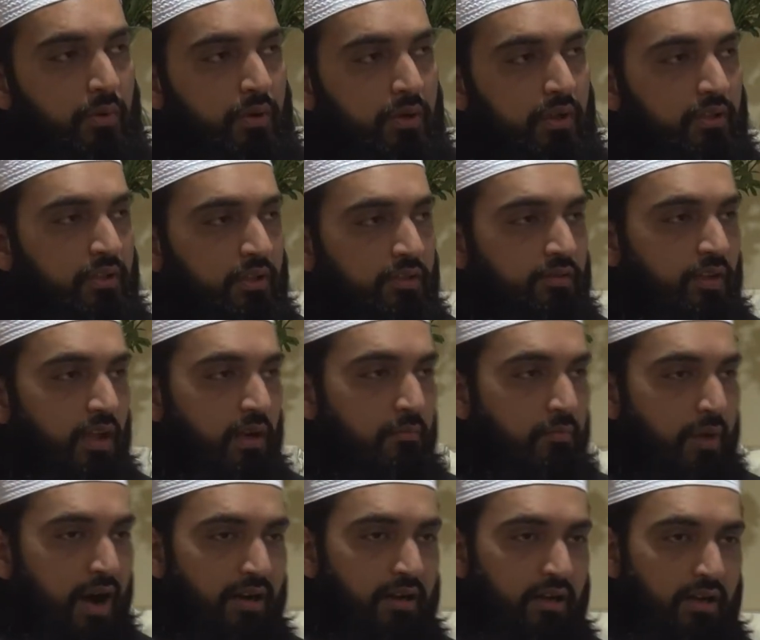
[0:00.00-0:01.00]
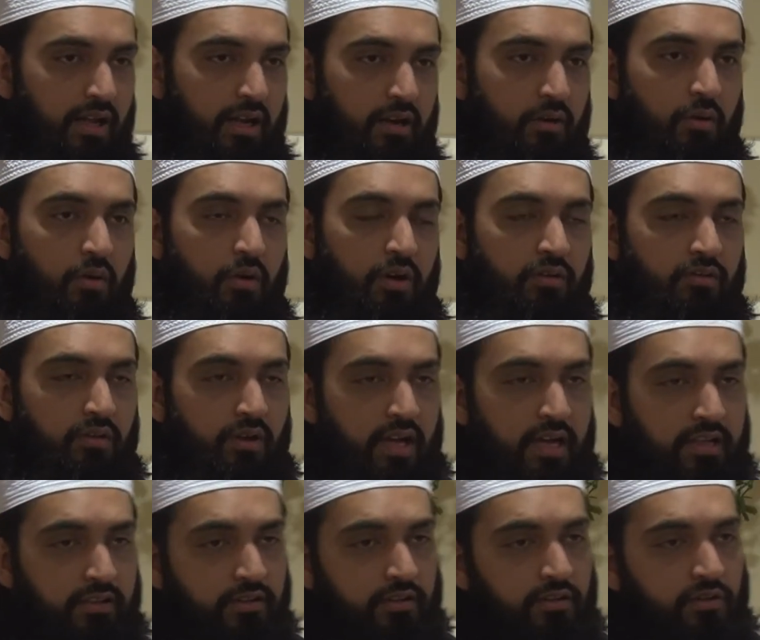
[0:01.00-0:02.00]
putting this in parallel or in
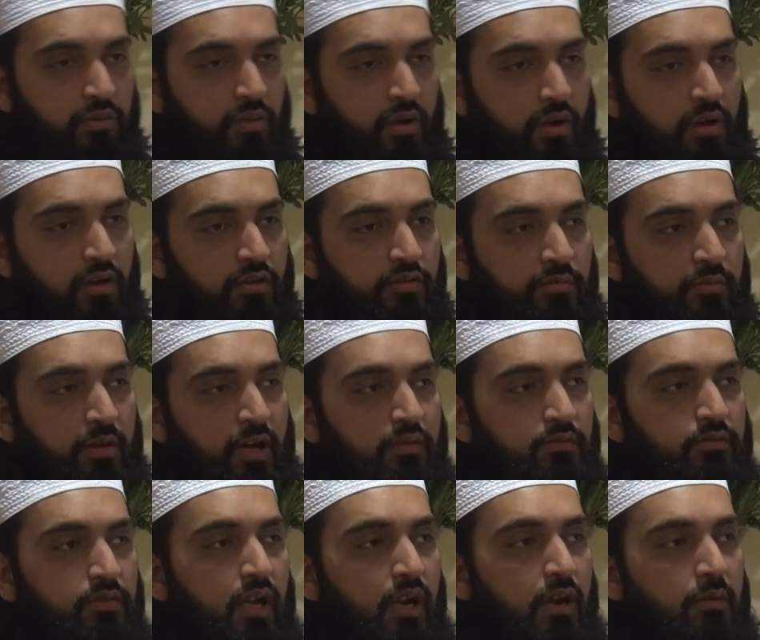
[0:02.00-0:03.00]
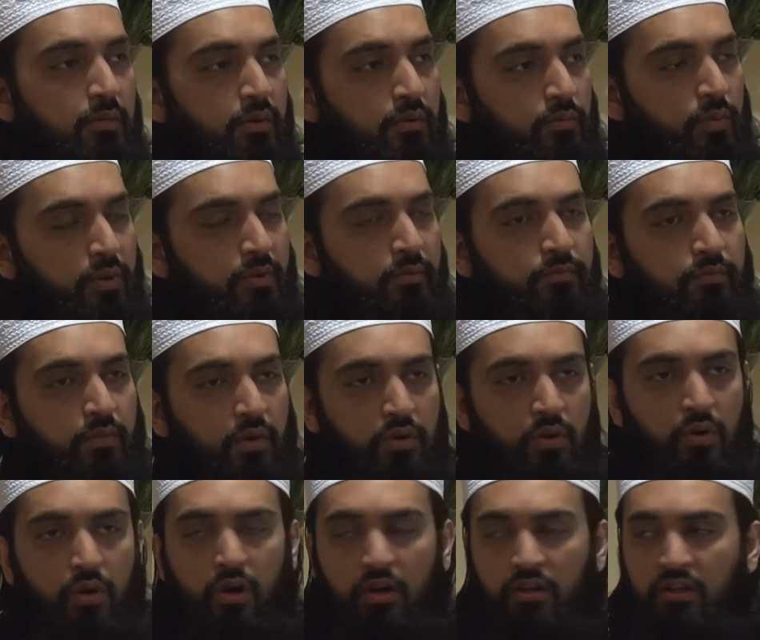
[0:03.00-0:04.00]
relation to Allah subhanahu wa ta'ala, but for
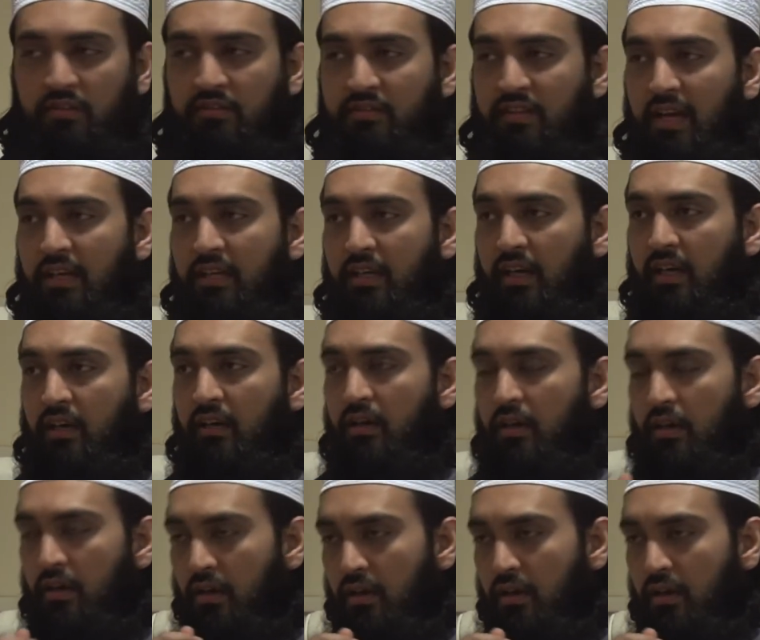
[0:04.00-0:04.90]
your understanding,